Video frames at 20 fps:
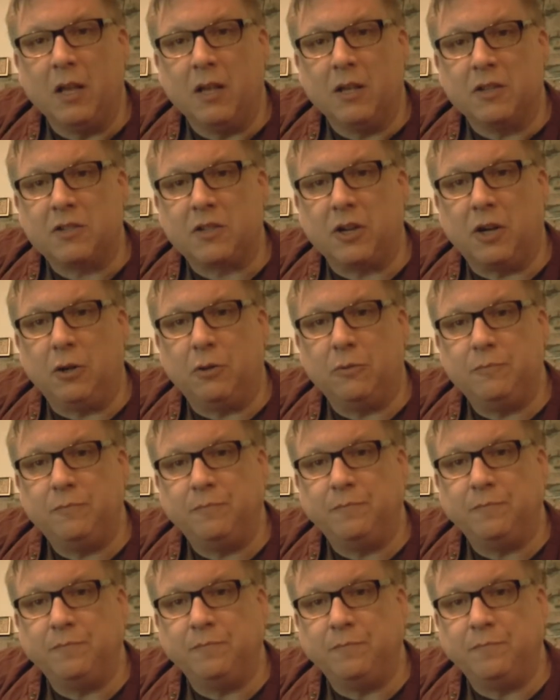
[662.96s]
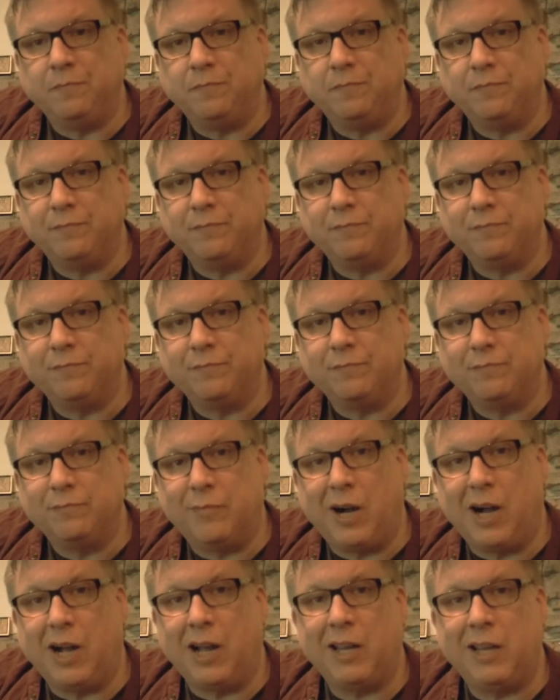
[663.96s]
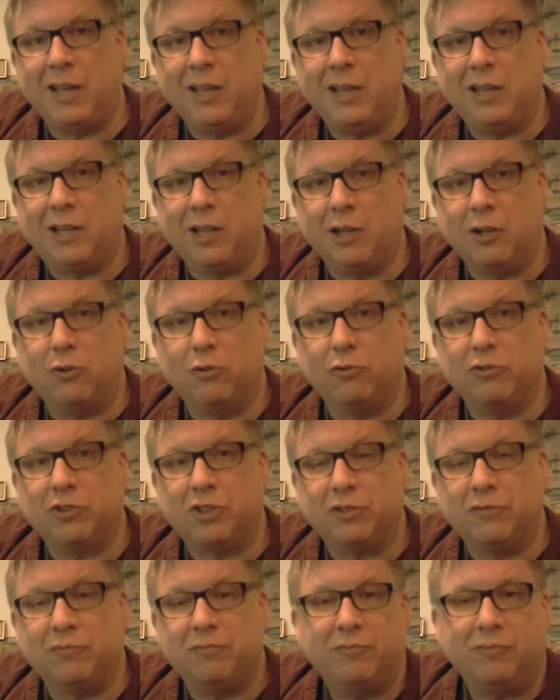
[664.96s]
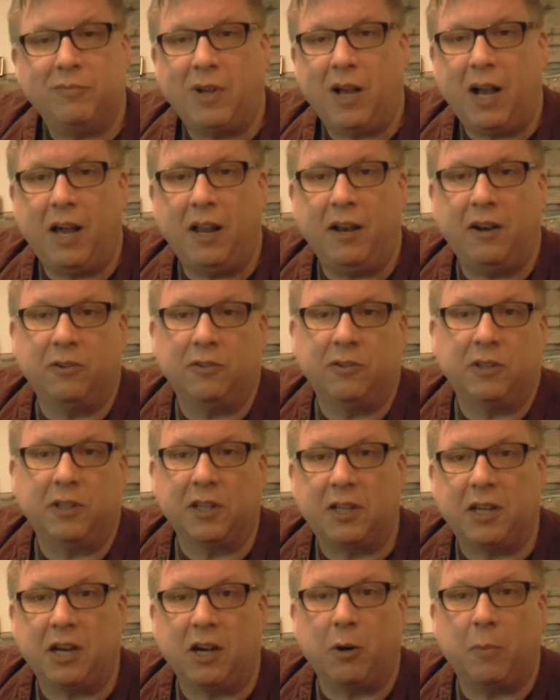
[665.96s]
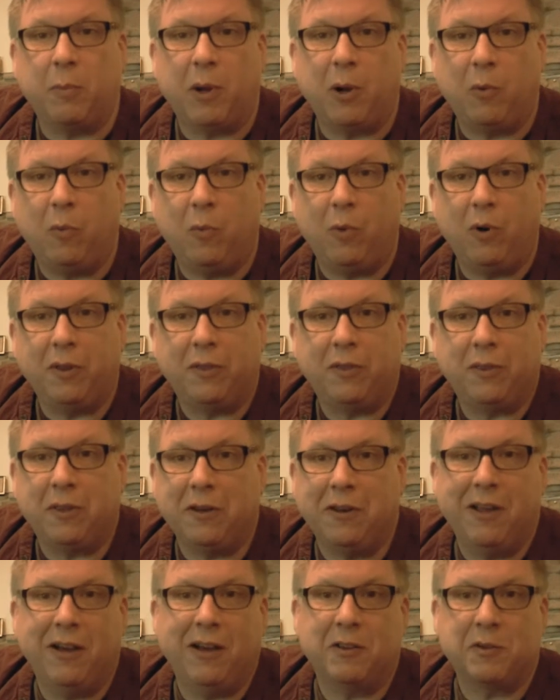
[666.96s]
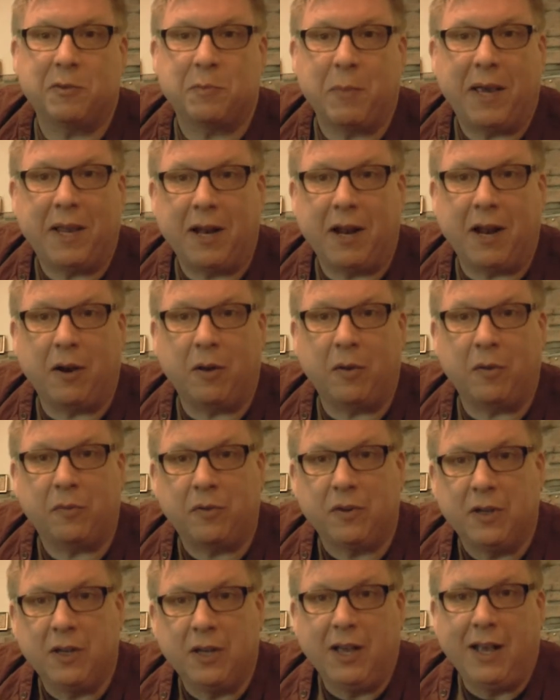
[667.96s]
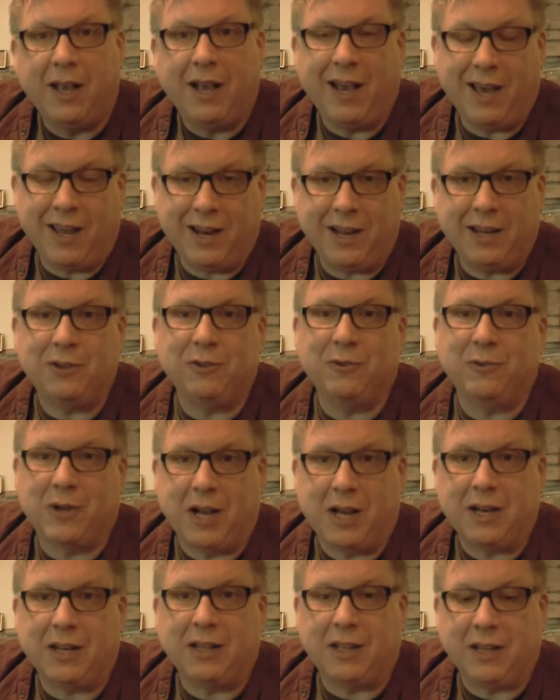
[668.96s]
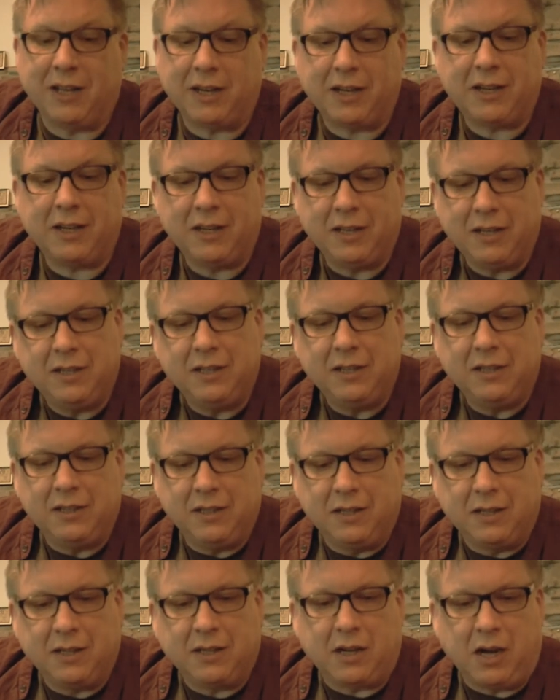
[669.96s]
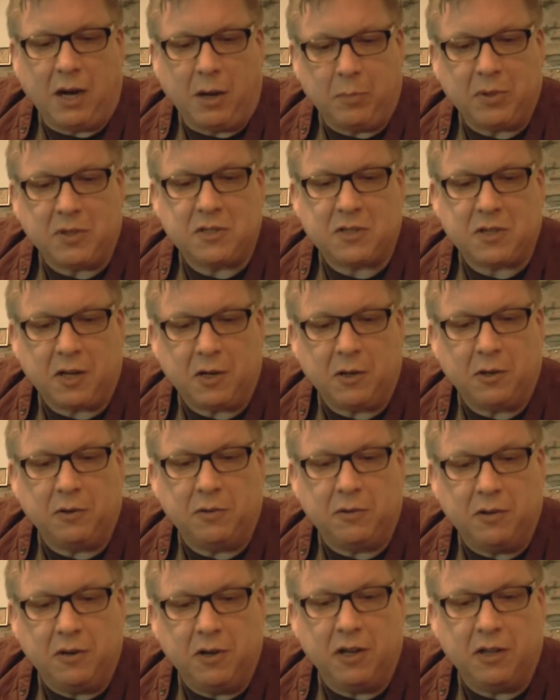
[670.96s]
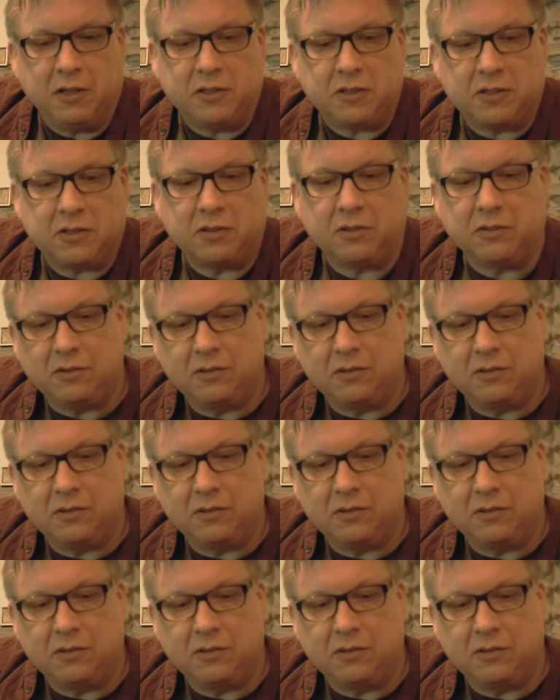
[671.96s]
So, my conclusion, I don't really care about what the nut is made out of, and I do kind of like compensated nuts,